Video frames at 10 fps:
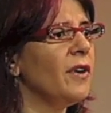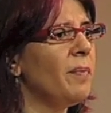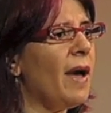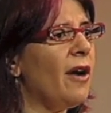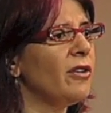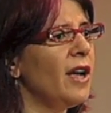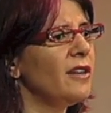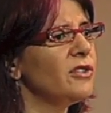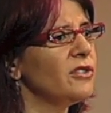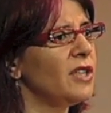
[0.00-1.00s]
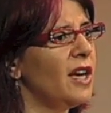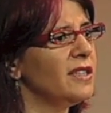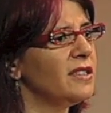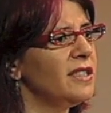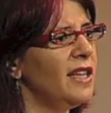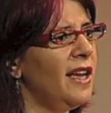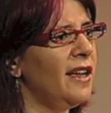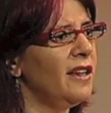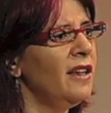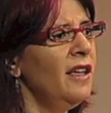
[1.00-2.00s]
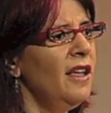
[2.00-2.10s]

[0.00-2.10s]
about exercise today